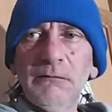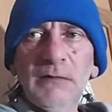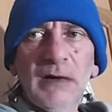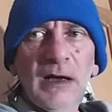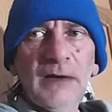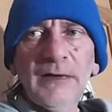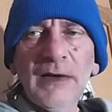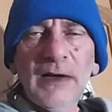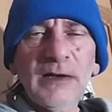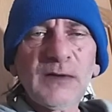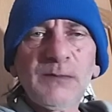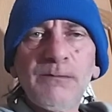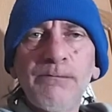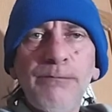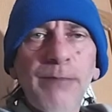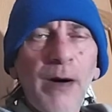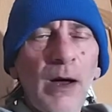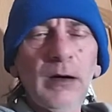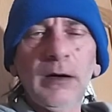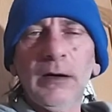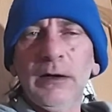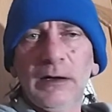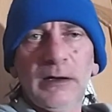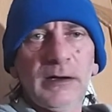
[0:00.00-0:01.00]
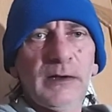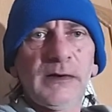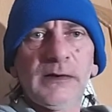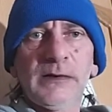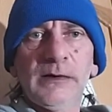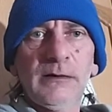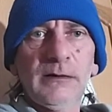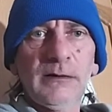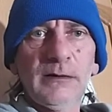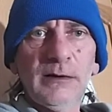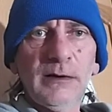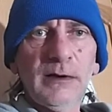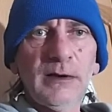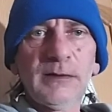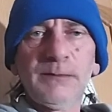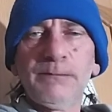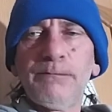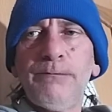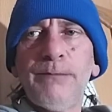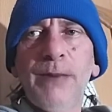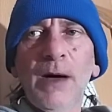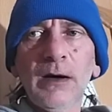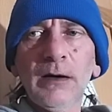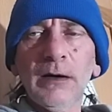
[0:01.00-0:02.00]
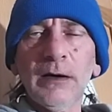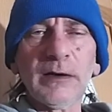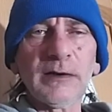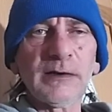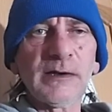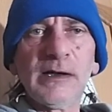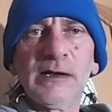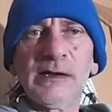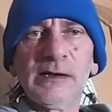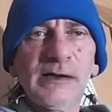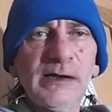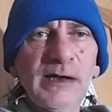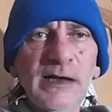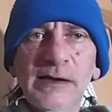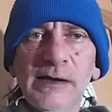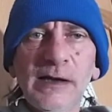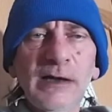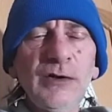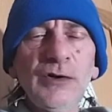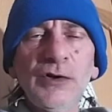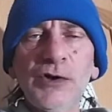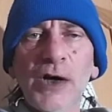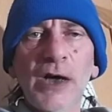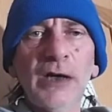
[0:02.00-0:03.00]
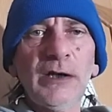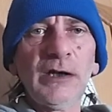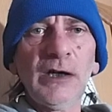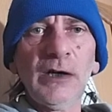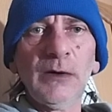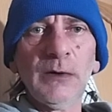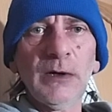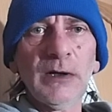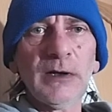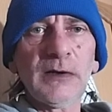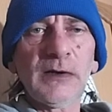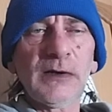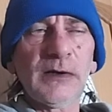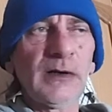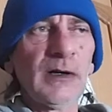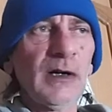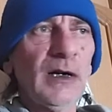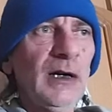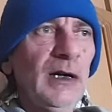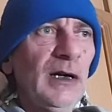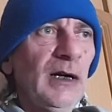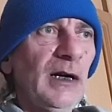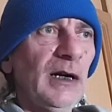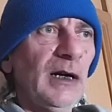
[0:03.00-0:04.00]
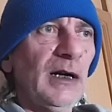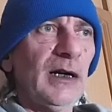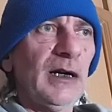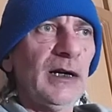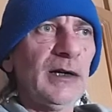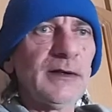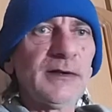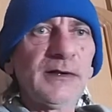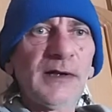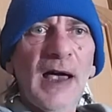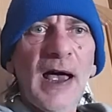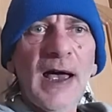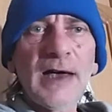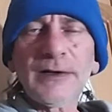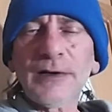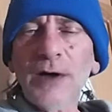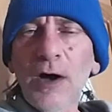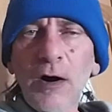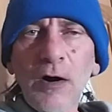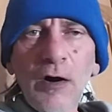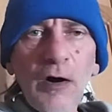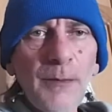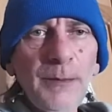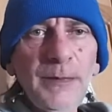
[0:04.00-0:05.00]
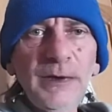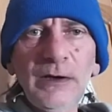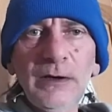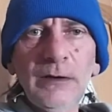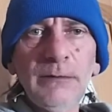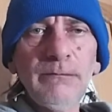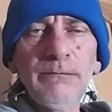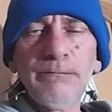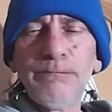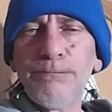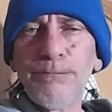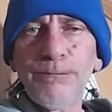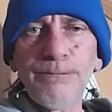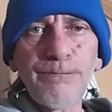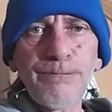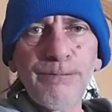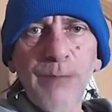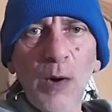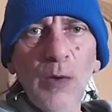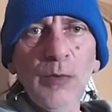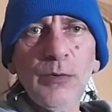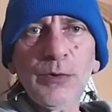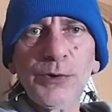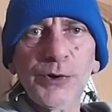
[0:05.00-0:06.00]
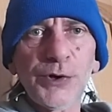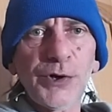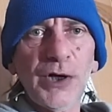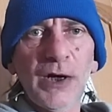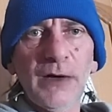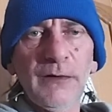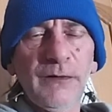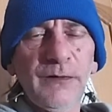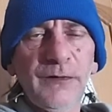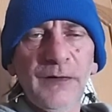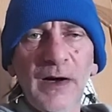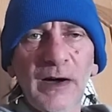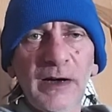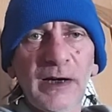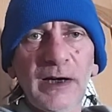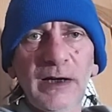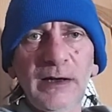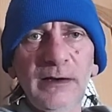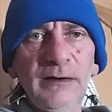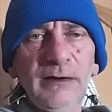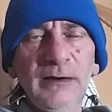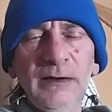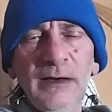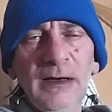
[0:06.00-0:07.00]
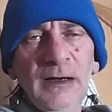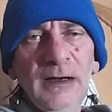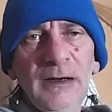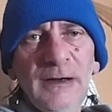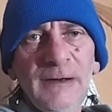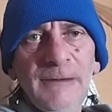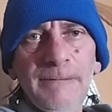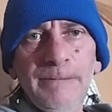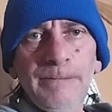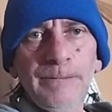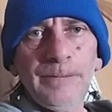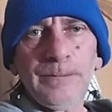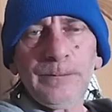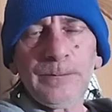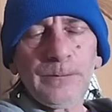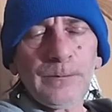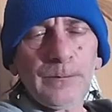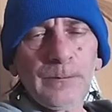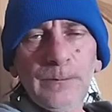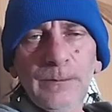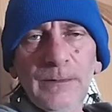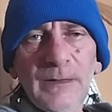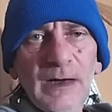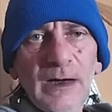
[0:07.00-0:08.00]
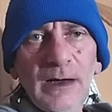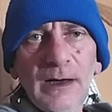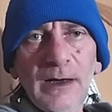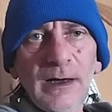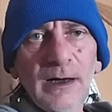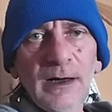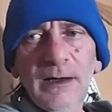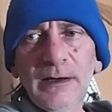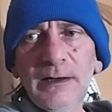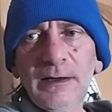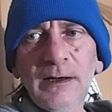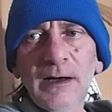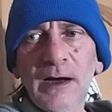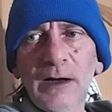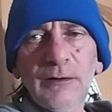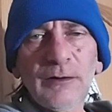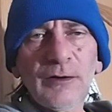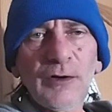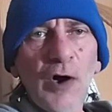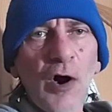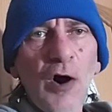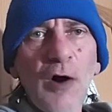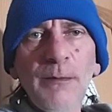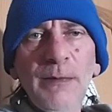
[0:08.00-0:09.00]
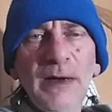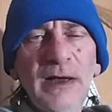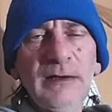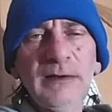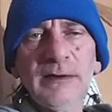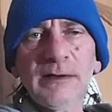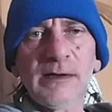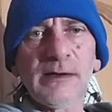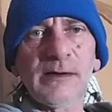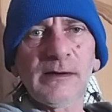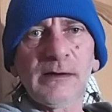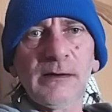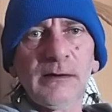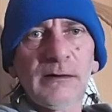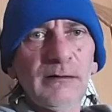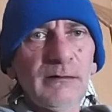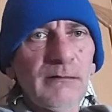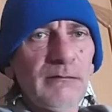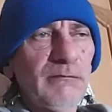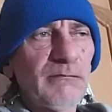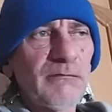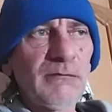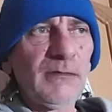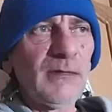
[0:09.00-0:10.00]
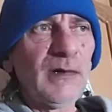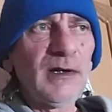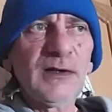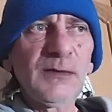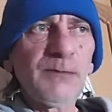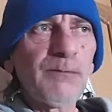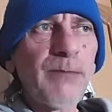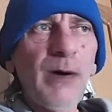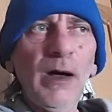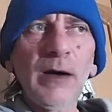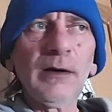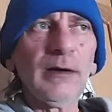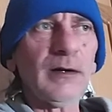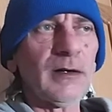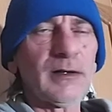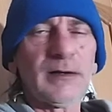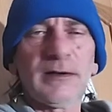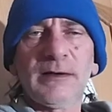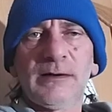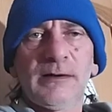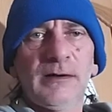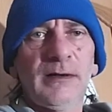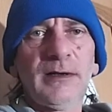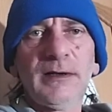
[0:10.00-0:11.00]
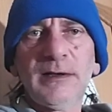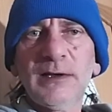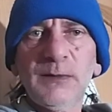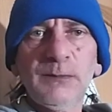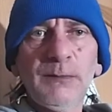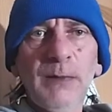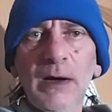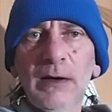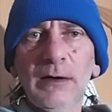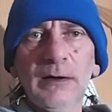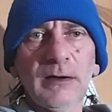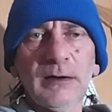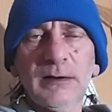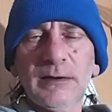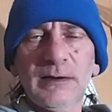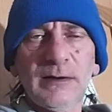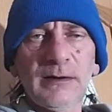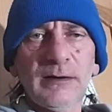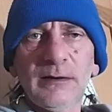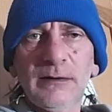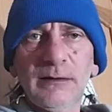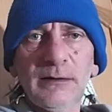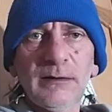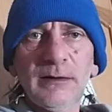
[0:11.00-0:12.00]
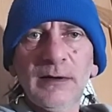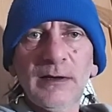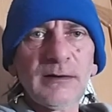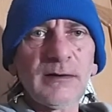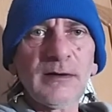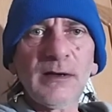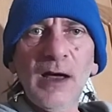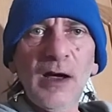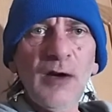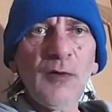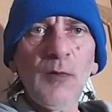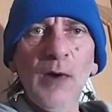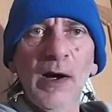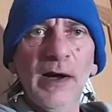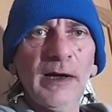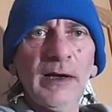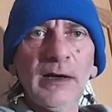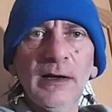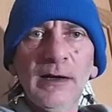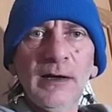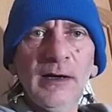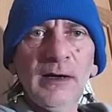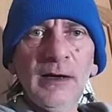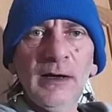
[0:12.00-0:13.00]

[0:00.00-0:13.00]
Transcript: And that's bollocks. It's bollocks. It's disingenuous. It's ad hominem bullshit fucking, you know, comments. It's bollocks. It's bollocks. There's no way.